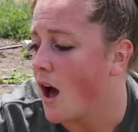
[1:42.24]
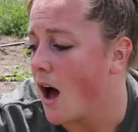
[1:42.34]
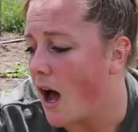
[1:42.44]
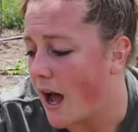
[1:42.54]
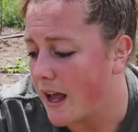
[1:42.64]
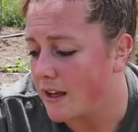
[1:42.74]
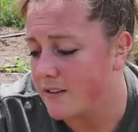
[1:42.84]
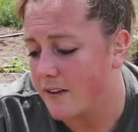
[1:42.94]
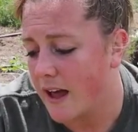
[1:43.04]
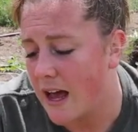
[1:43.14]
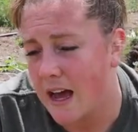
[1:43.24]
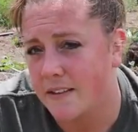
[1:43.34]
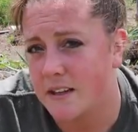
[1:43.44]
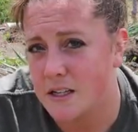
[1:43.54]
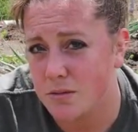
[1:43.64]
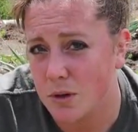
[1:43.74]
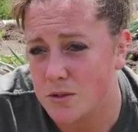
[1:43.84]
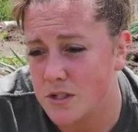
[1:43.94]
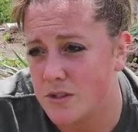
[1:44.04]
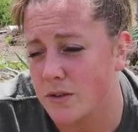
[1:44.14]
I have had these
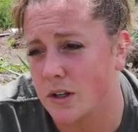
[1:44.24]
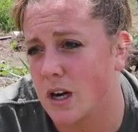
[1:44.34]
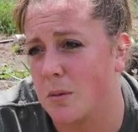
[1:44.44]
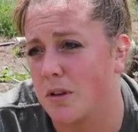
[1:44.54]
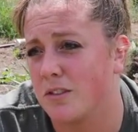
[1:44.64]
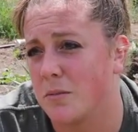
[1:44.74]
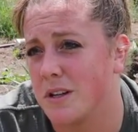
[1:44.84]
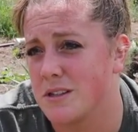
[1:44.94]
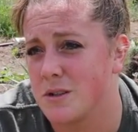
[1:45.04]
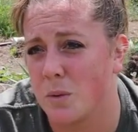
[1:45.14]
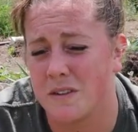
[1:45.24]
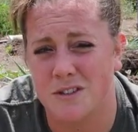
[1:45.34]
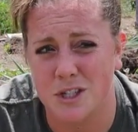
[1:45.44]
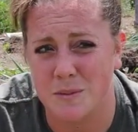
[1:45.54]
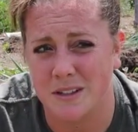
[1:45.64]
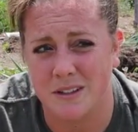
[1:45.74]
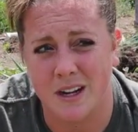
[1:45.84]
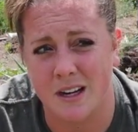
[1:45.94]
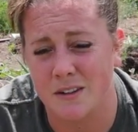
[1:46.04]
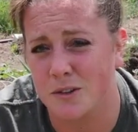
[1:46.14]
roses for a couple of months. We've just been
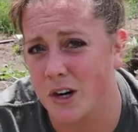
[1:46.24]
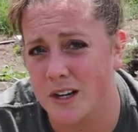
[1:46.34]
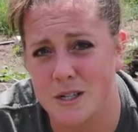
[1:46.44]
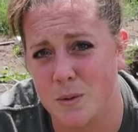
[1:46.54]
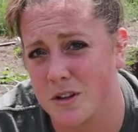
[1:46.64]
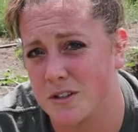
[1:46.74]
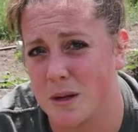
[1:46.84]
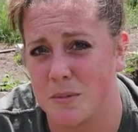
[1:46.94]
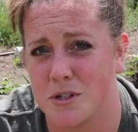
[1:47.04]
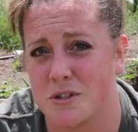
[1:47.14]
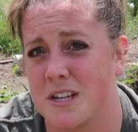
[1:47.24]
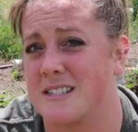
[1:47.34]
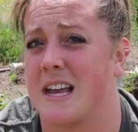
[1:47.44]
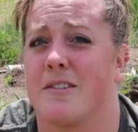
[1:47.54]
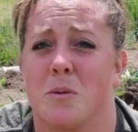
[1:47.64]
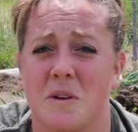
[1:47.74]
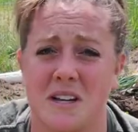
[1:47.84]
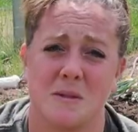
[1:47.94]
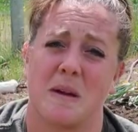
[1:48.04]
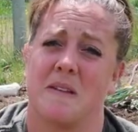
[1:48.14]
kind of crazy with our temperatures, as everyone
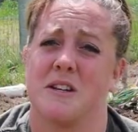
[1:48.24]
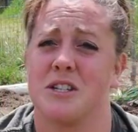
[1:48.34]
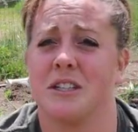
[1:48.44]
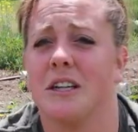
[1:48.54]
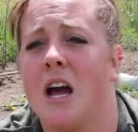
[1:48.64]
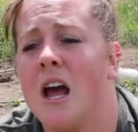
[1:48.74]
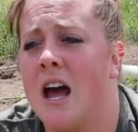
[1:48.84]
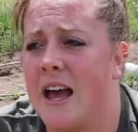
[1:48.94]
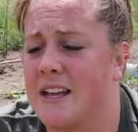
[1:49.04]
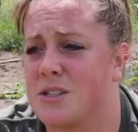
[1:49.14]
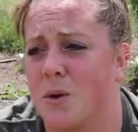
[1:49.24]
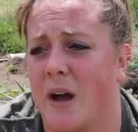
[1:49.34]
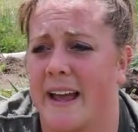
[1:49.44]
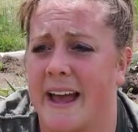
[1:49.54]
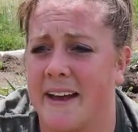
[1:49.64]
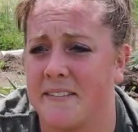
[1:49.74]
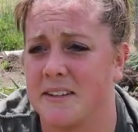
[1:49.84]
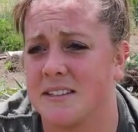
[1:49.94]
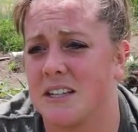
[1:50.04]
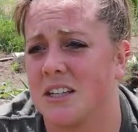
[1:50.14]
has been this year, and so I
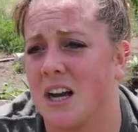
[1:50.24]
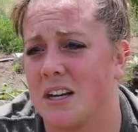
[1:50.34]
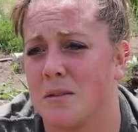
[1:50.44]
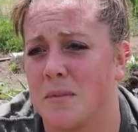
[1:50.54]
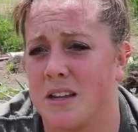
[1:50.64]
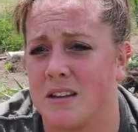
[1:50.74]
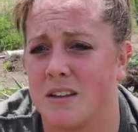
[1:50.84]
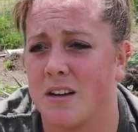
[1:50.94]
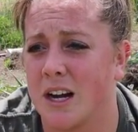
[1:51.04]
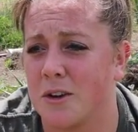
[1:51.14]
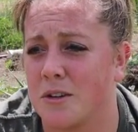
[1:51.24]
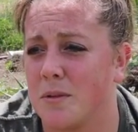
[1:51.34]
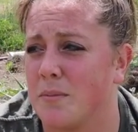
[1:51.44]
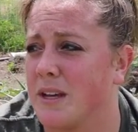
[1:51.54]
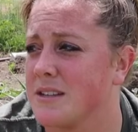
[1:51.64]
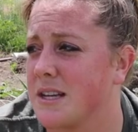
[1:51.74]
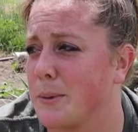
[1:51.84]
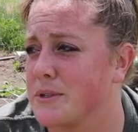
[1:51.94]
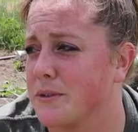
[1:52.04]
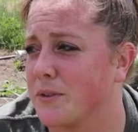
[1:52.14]
haven't gotten them in the ground because I
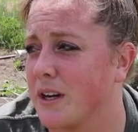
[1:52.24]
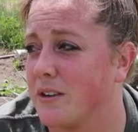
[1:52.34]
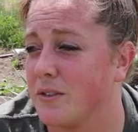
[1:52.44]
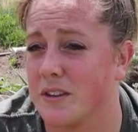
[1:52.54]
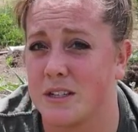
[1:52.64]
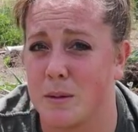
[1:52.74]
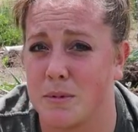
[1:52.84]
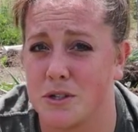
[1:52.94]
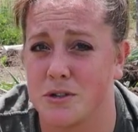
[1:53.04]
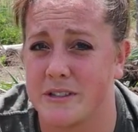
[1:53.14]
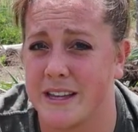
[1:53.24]
was afraid for the temperatures.